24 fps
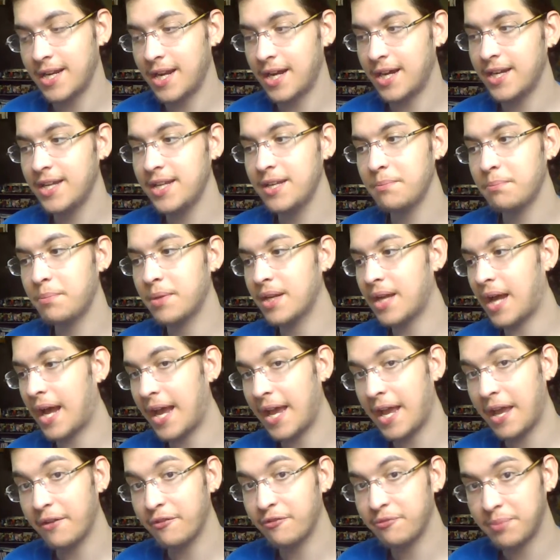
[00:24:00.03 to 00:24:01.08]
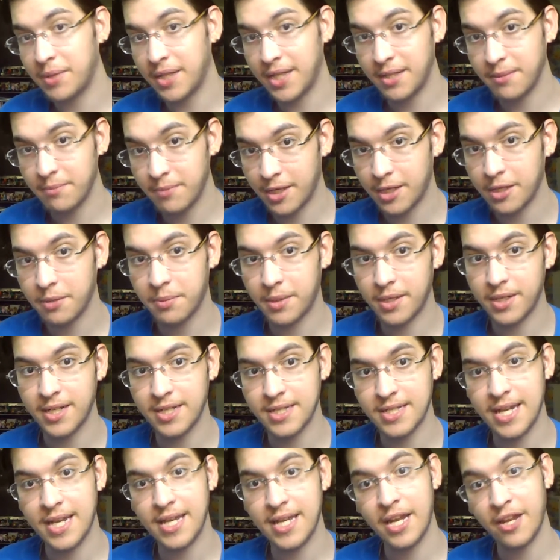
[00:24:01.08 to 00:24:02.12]
9, but I have played Mario Party
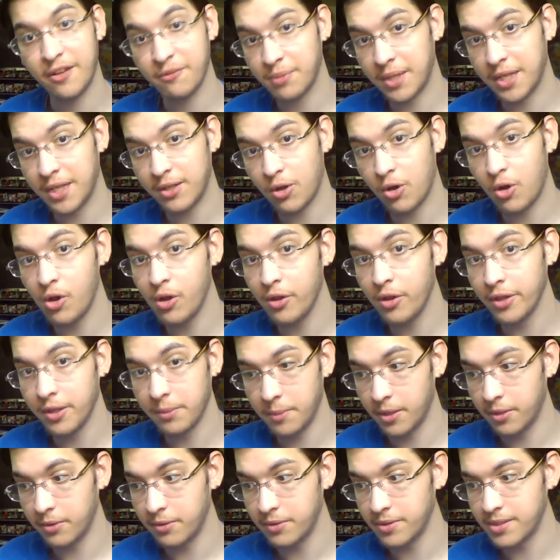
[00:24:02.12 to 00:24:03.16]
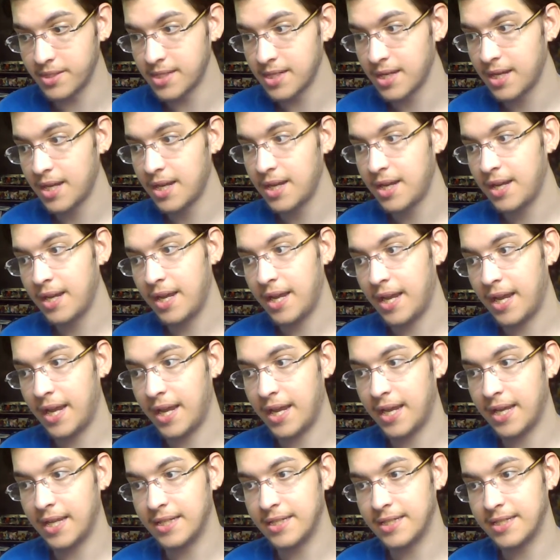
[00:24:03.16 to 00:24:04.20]
10. I've played all the modes,
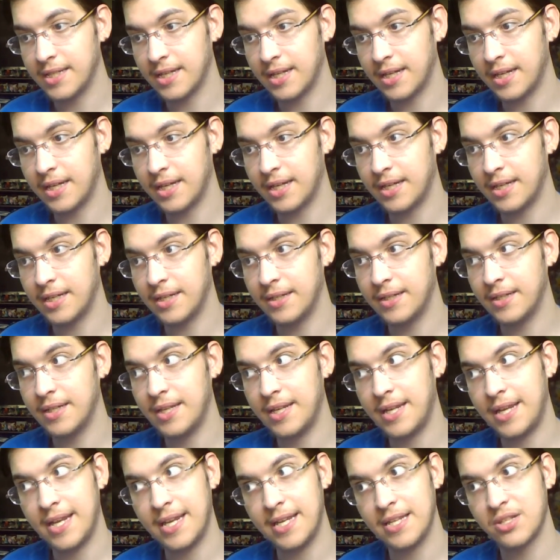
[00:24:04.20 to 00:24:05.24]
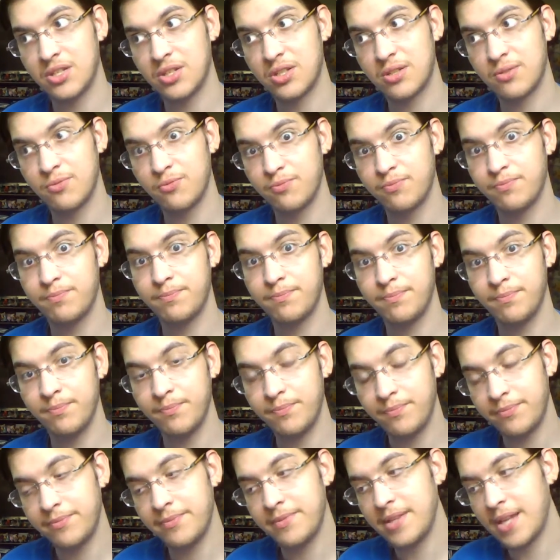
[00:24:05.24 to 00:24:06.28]
and it's,
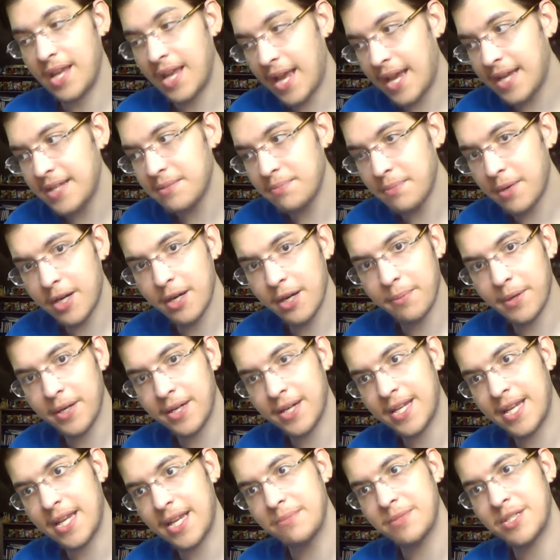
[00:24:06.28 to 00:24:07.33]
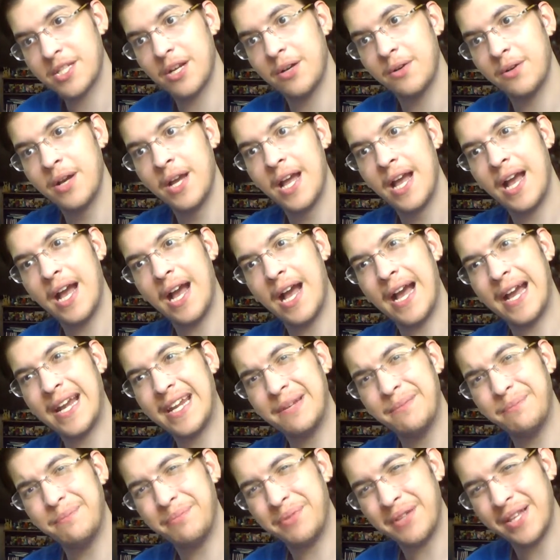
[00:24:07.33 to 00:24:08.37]
as Mario Party games go, I
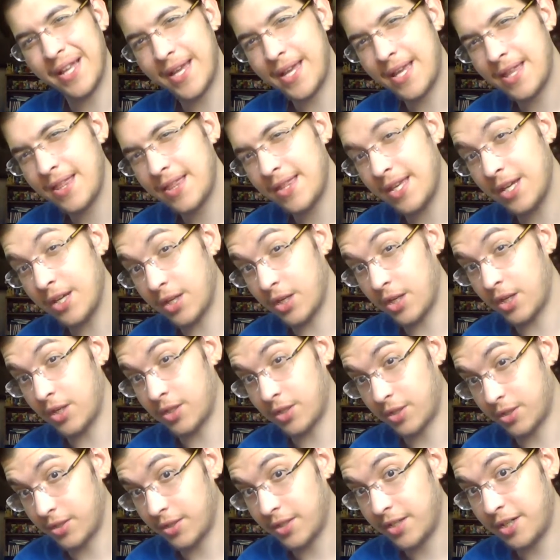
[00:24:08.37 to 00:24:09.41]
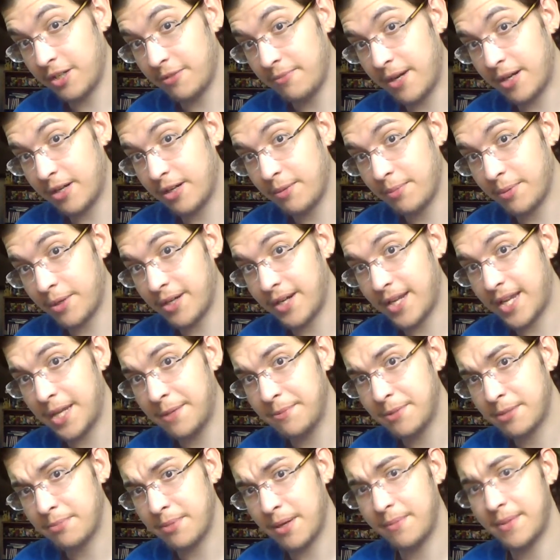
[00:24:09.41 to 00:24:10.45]
can play the earlier Mario Party
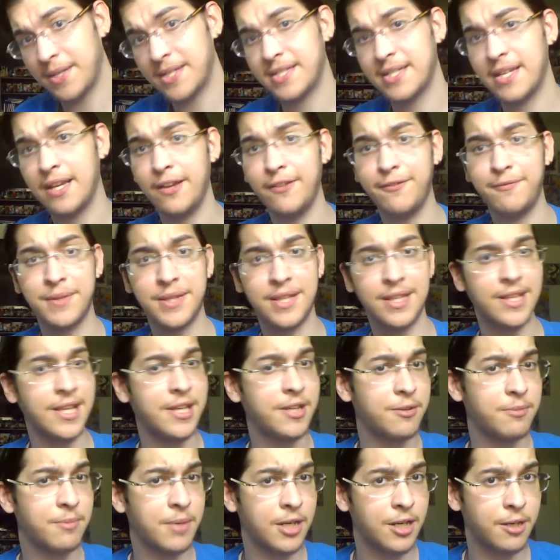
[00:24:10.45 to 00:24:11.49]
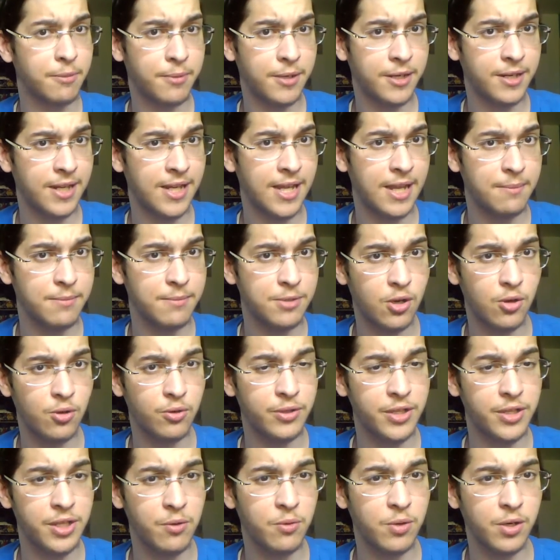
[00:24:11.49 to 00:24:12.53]
games by myself, but the later Mario Party games
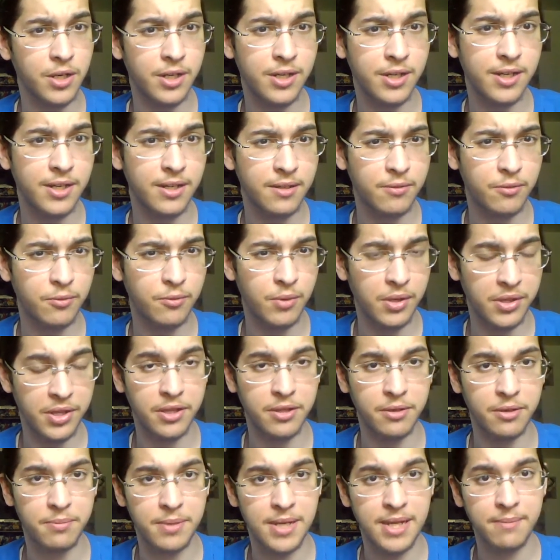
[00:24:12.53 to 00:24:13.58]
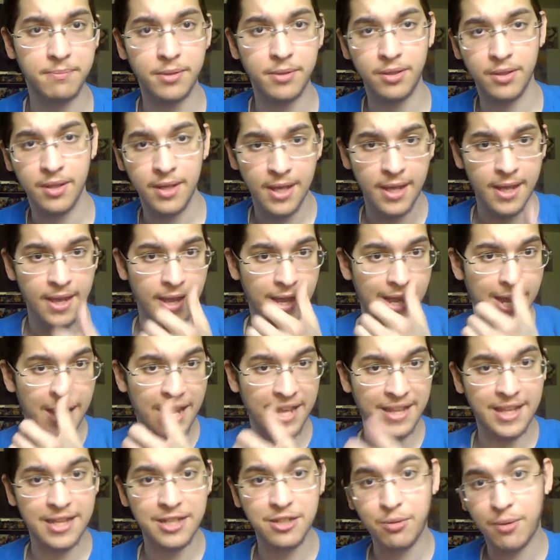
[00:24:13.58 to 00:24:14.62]
only work with other people,
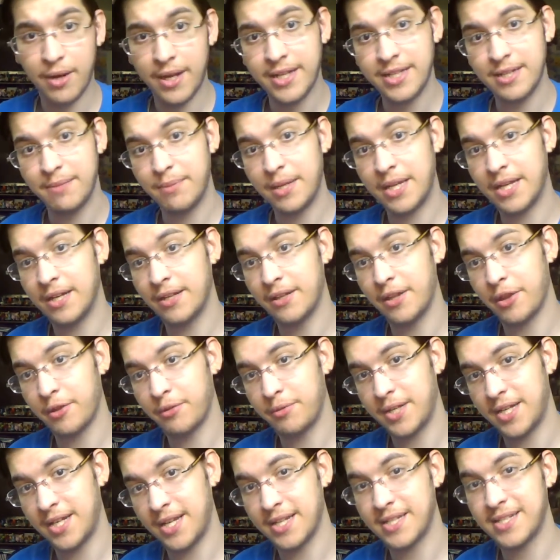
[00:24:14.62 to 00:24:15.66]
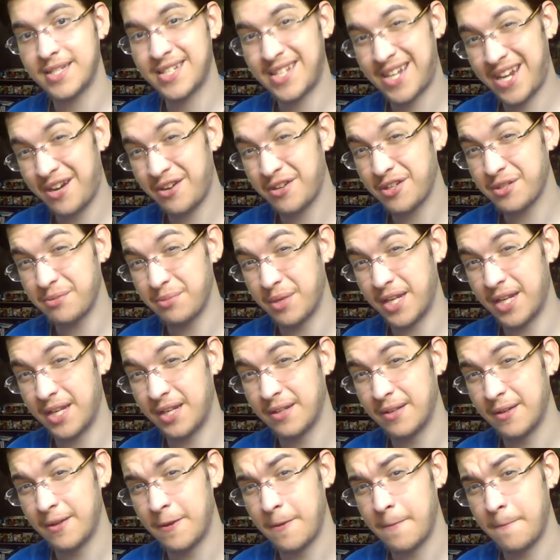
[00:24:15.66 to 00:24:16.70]
and that's why being on the 3DS scares
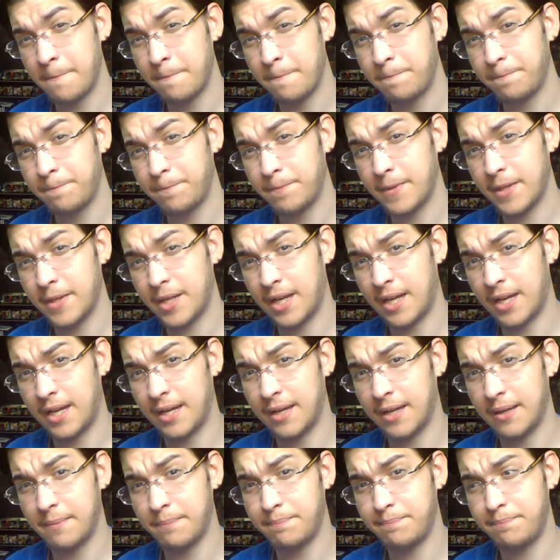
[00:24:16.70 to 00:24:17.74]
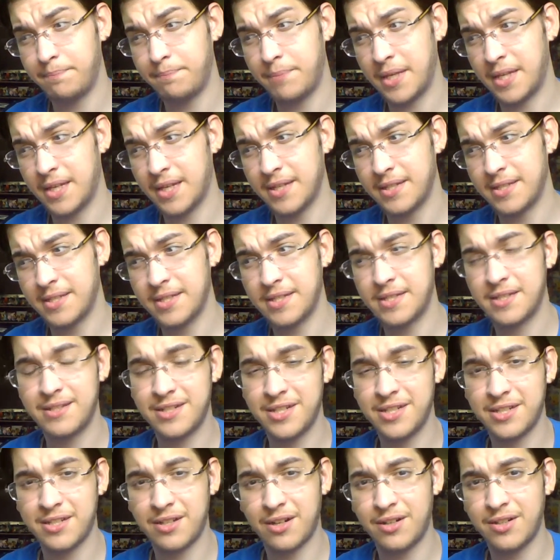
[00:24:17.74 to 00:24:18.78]
me, because it's
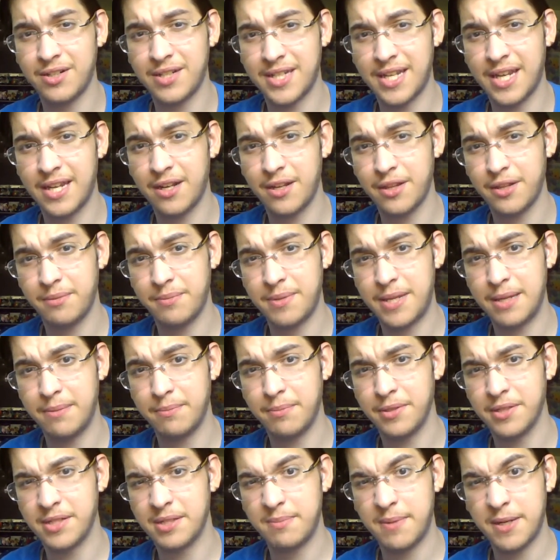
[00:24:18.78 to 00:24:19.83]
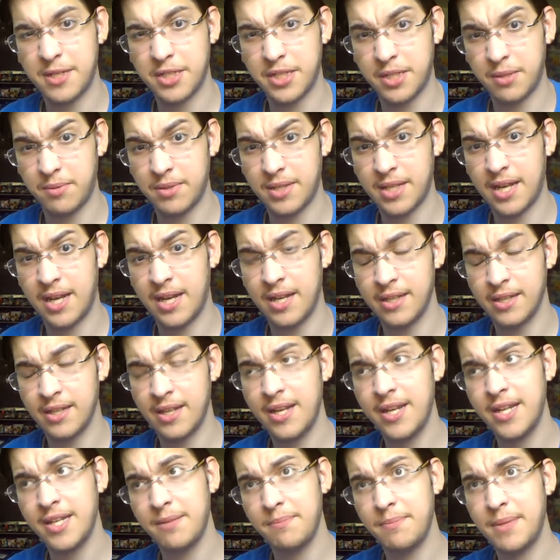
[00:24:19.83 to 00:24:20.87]
just hard to get other people, especially with the
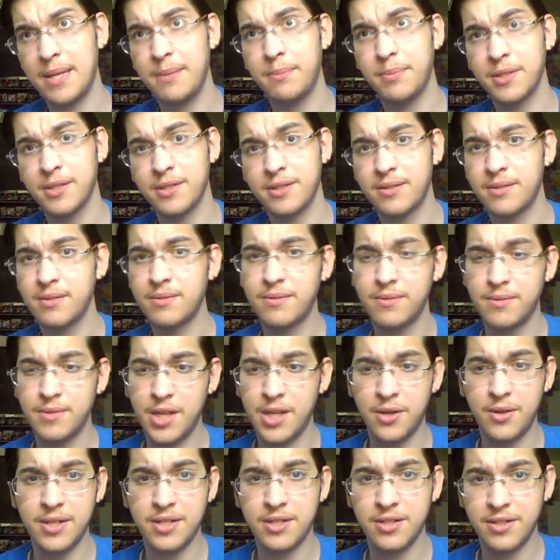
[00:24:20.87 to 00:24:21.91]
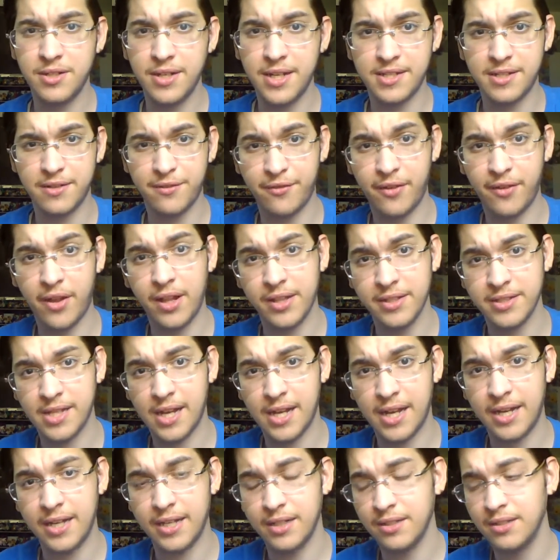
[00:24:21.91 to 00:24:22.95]
online, and people's, you know, internets are
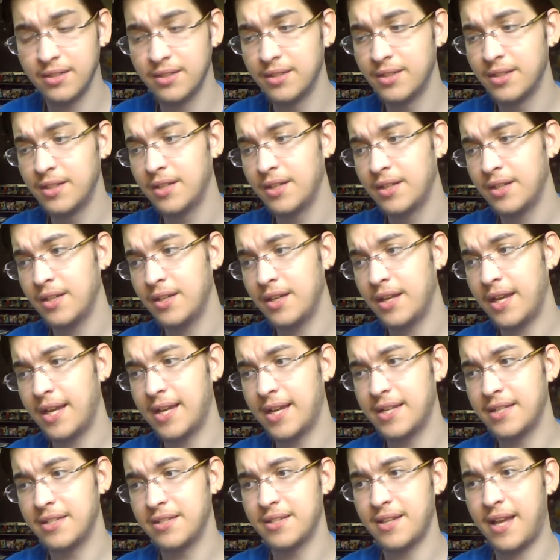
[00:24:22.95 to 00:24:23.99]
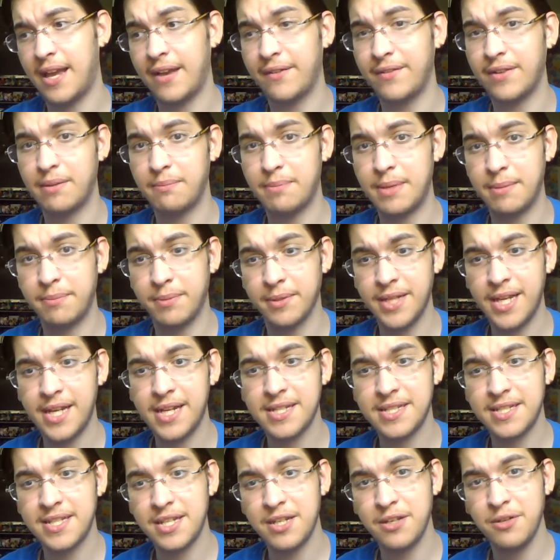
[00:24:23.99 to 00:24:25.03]
volatile. And having people
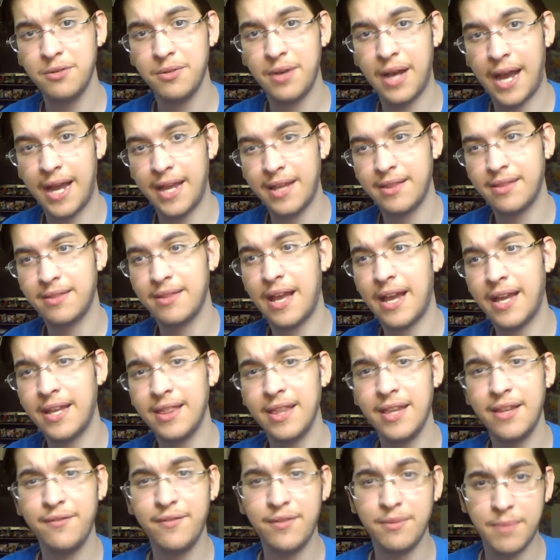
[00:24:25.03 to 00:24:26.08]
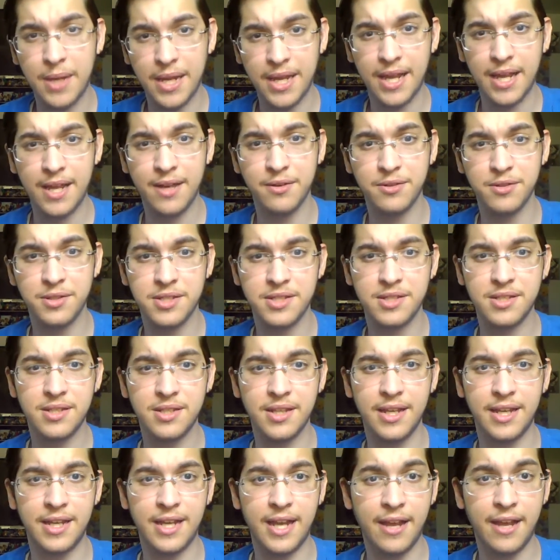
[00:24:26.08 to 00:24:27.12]
next to you, I live in my house.
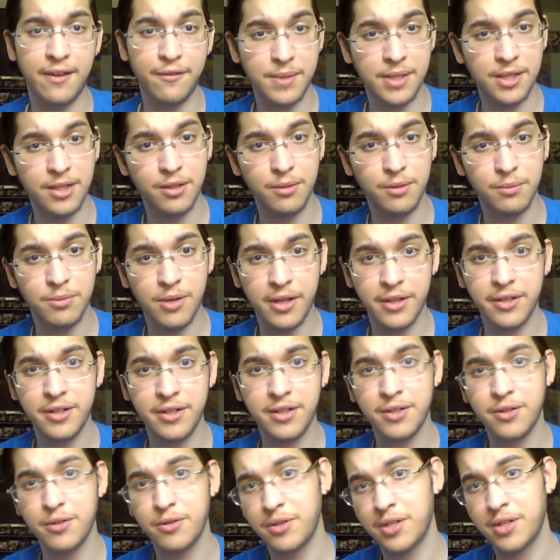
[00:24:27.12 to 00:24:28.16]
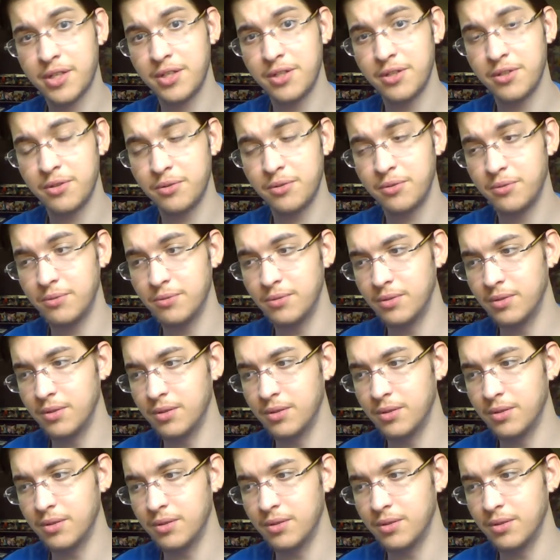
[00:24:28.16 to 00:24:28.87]
Like, I have my little brother who can do